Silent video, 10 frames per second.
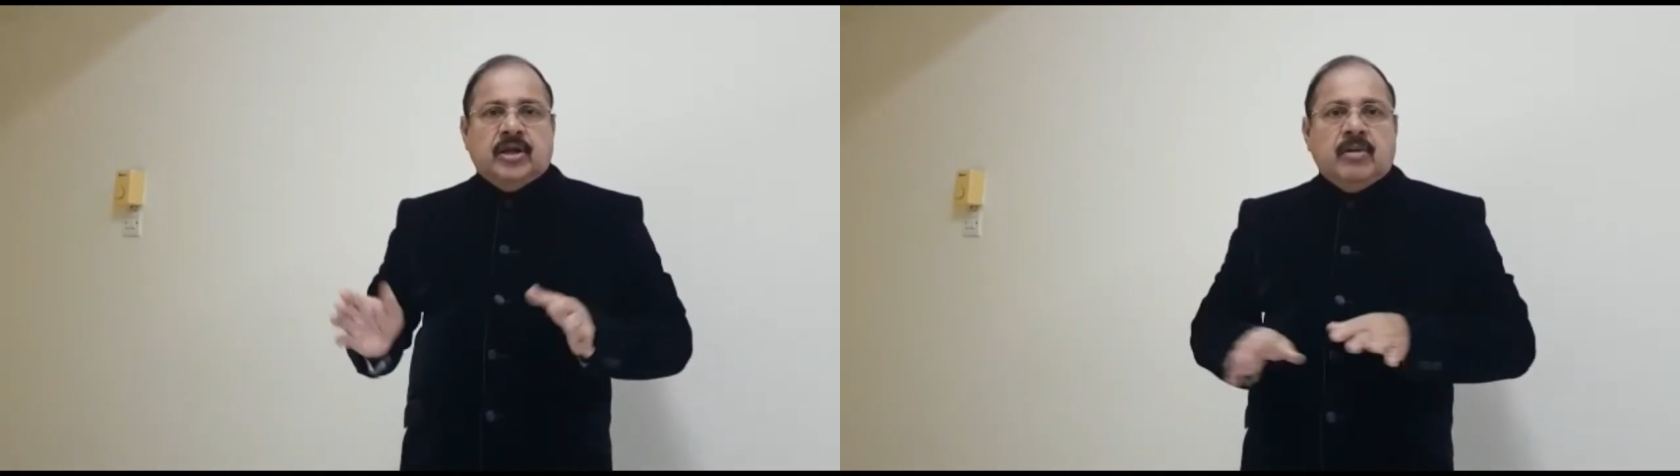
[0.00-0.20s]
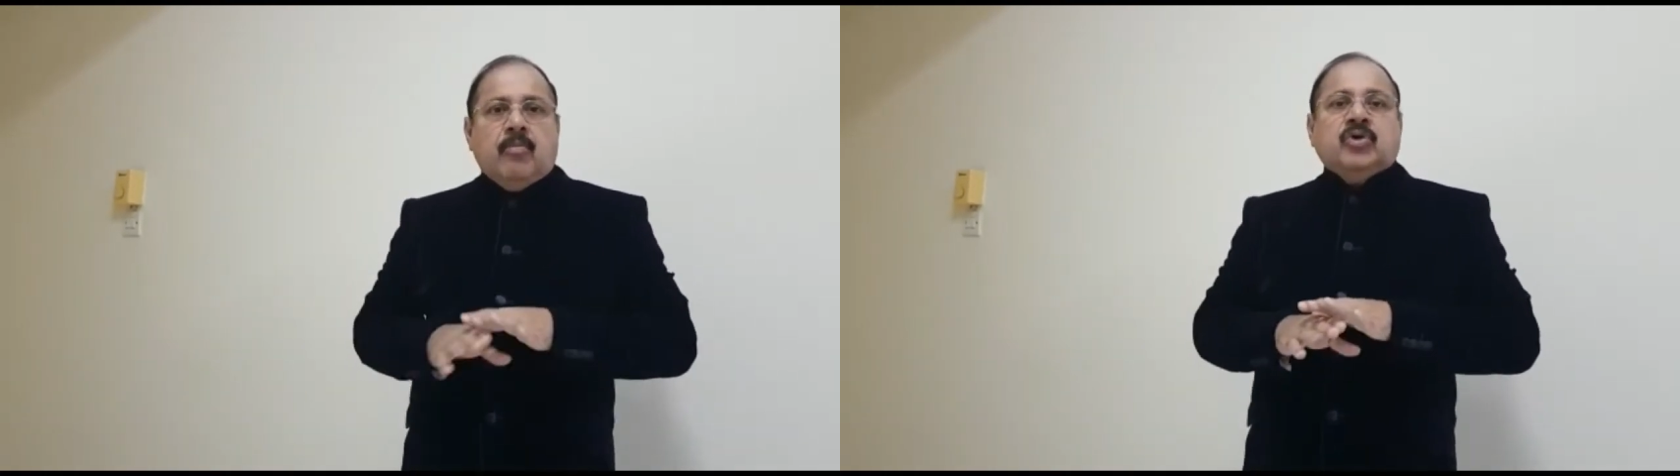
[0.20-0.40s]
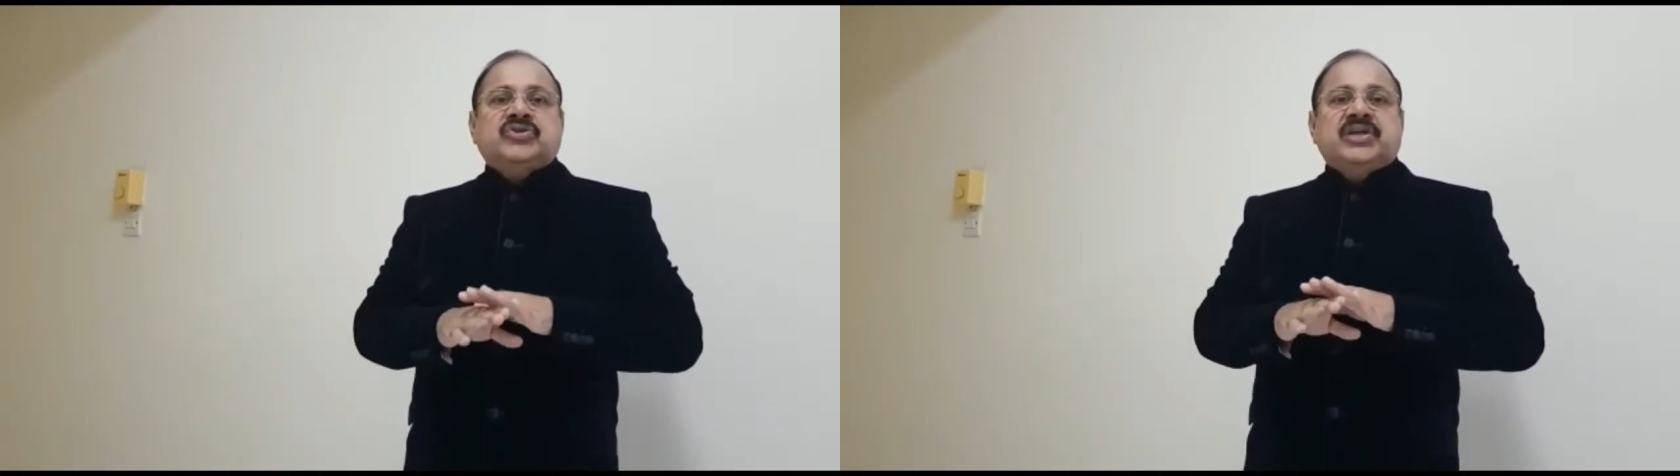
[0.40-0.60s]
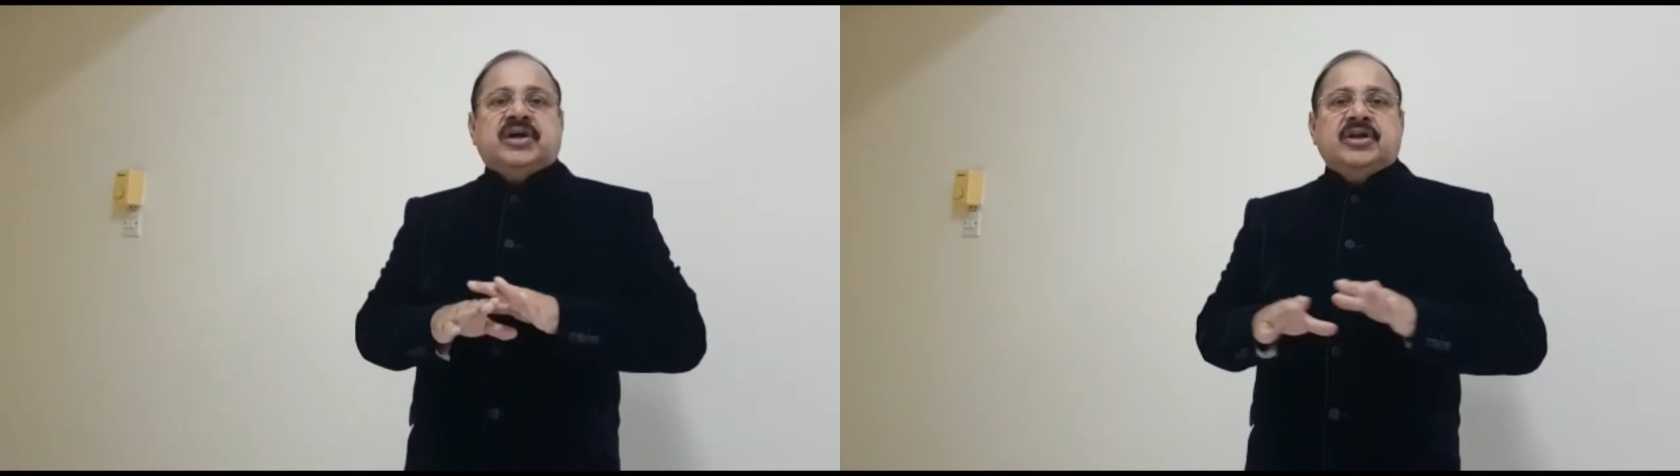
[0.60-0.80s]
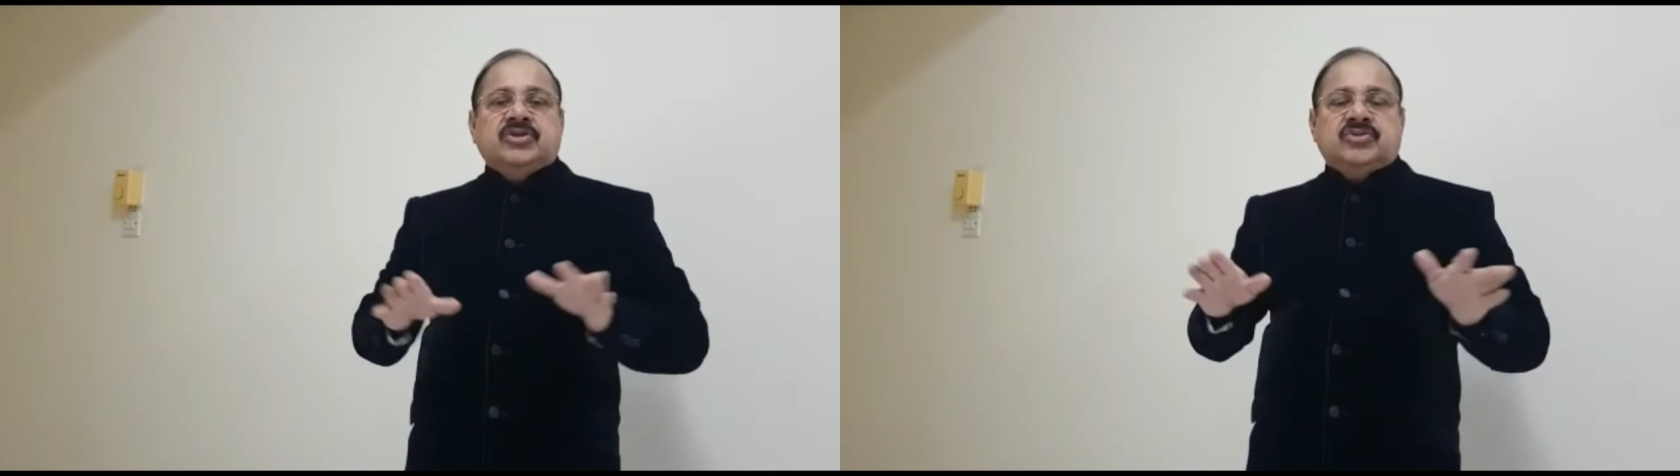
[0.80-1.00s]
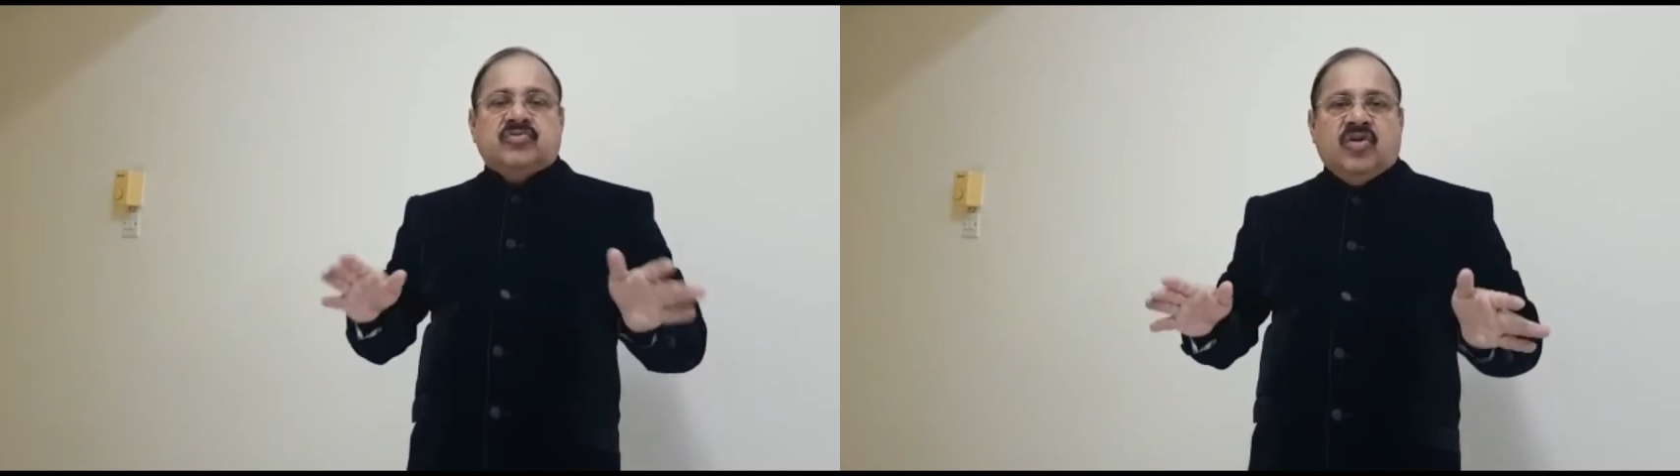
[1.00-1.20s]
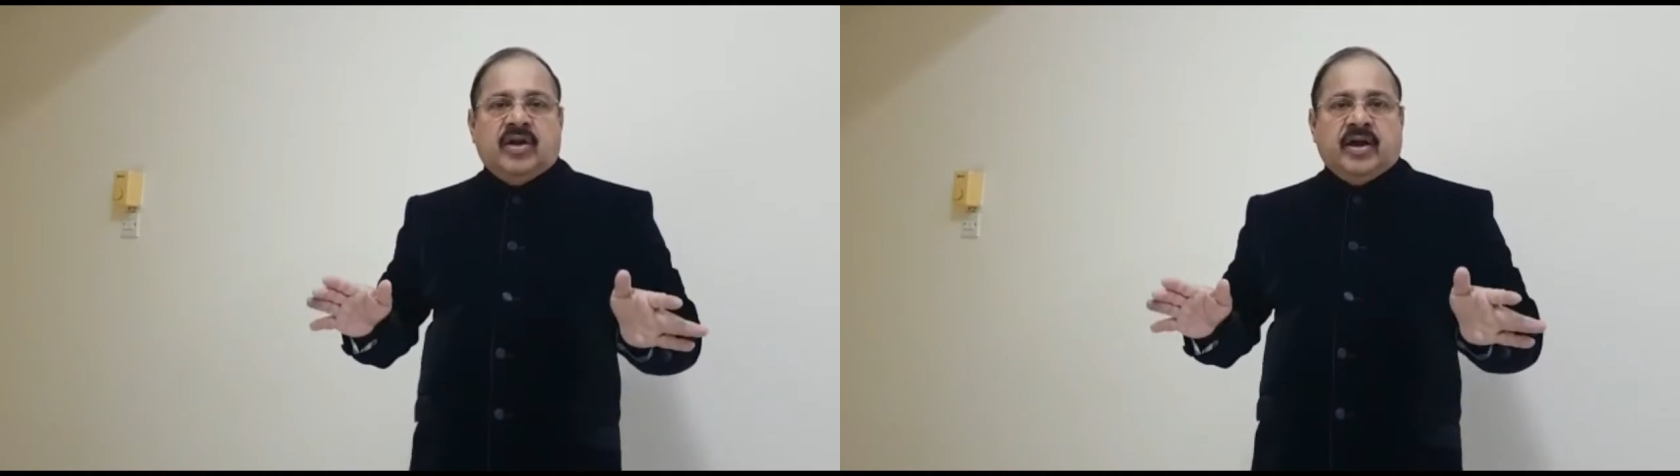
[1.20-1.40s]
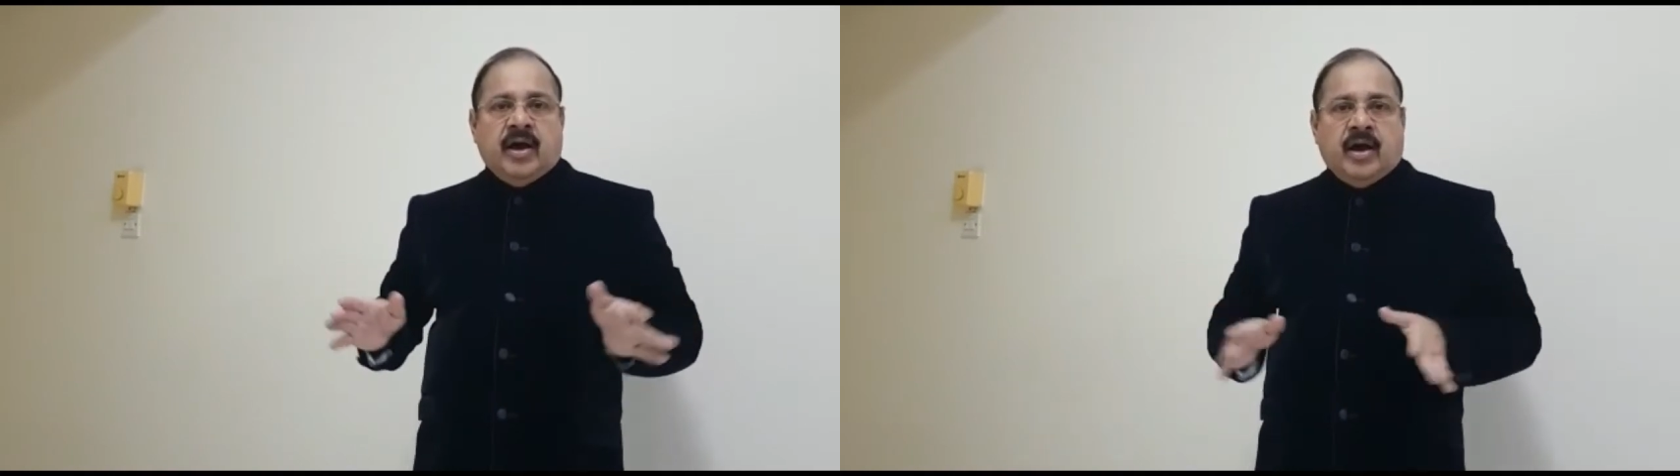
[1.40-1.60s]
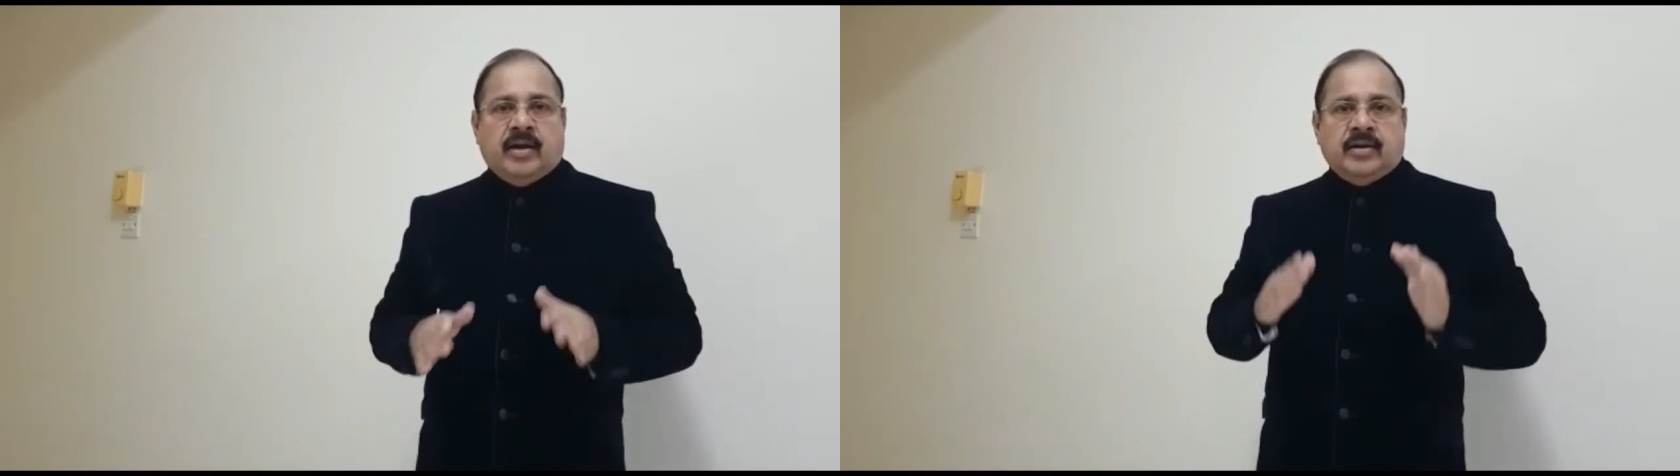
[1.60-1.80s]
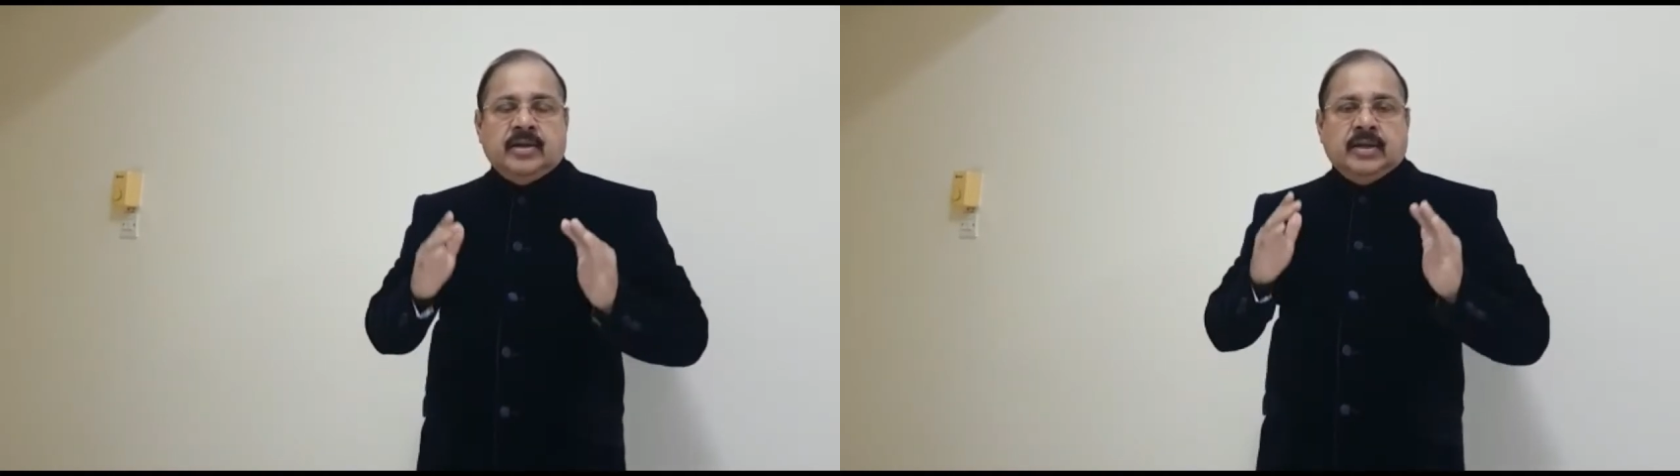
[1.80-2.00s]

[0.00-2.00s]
most of the countries of the world are